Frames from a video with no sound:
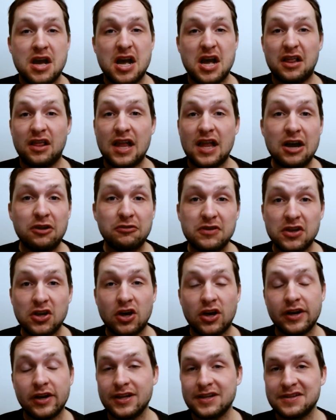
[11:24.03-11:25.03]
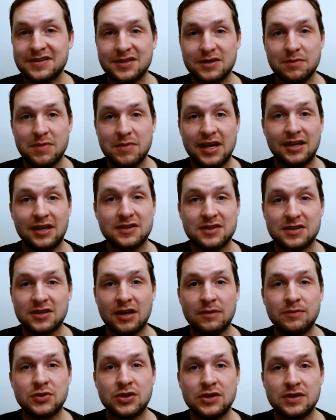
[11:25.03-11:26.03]
allowed the audience to make
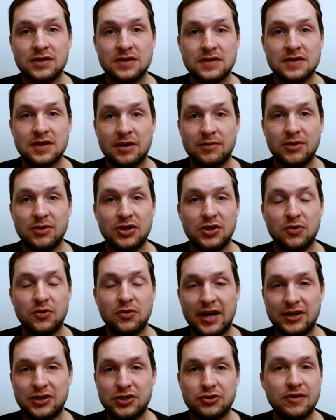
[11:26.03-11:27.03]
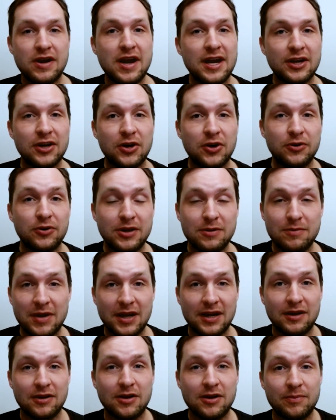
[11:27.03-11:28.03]
assumptions. I mean, you had Drago, he
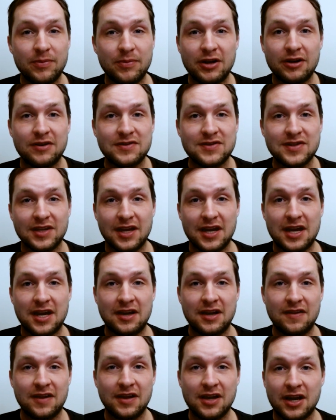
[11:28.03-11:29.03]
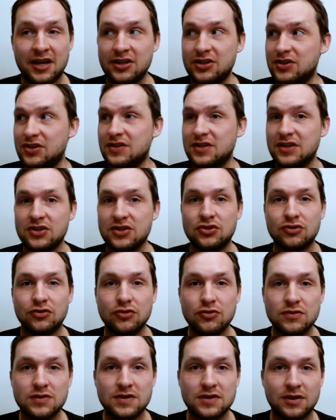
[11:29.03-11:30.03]
made an appearance again, and they kind of just
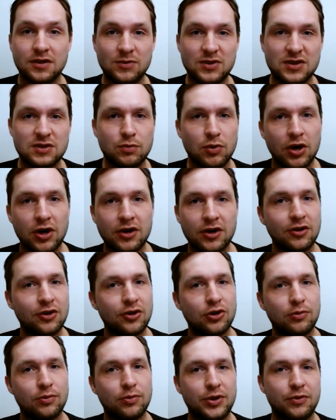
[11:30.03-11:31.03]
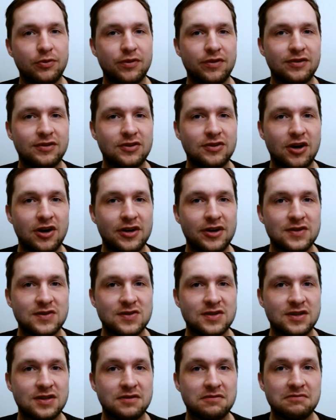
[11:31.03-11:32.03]
introduced him. He sparred a little bit with
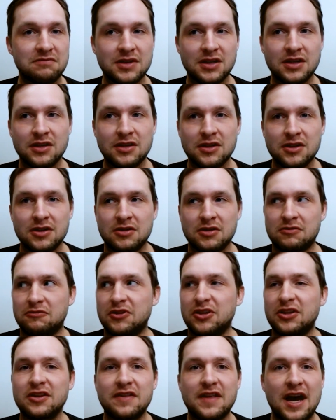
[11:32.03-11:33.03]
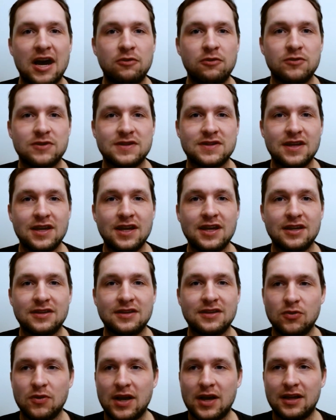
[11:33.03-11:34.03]
Adonis, and really that was
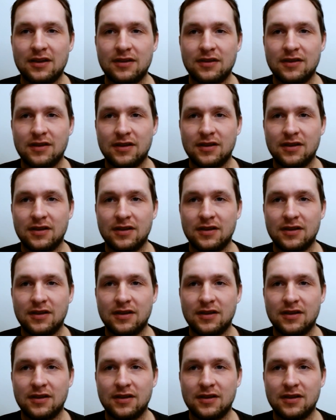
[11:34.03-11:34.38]
it. You had